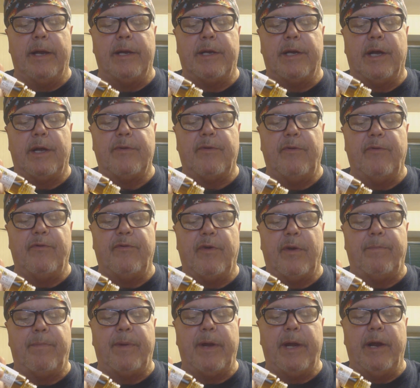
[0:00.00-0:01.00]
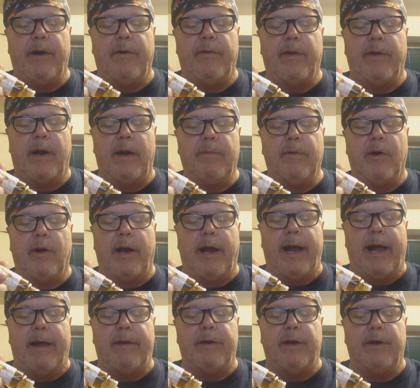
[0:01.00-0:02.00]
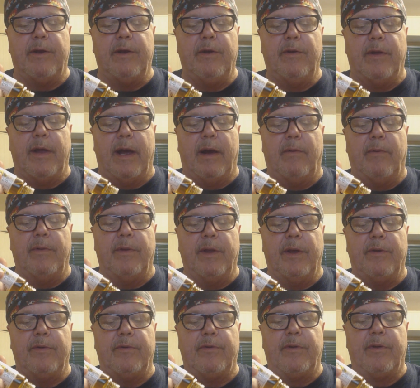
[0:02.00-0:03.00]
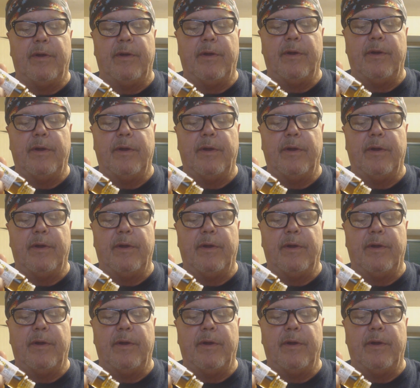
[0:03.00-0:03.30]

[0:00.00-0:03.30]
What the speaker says: It doesn't appear that I'm going to have to do that with this.